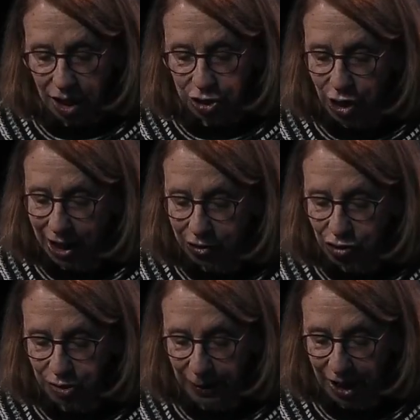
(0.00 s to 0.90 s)
A child
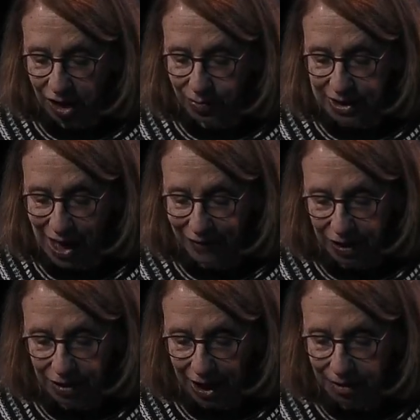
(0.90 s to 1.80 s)
in Japan who was
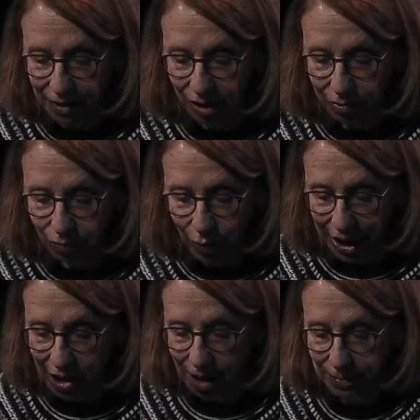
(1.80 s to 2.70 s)
having a nightmare would
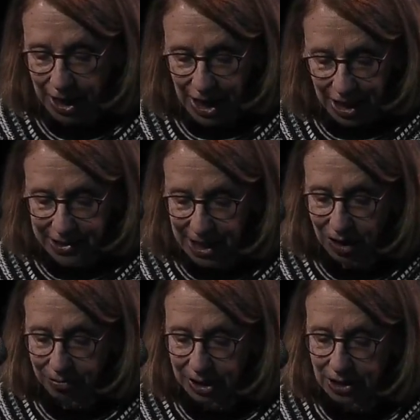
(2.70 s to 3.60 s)
wake up and say
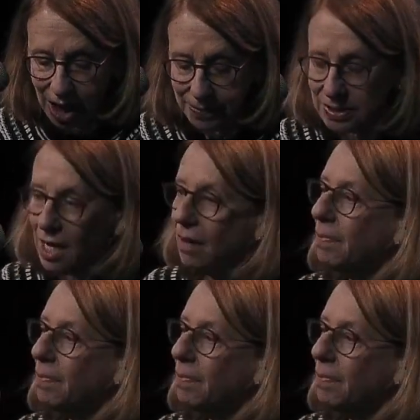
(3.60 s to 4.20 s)
3 times,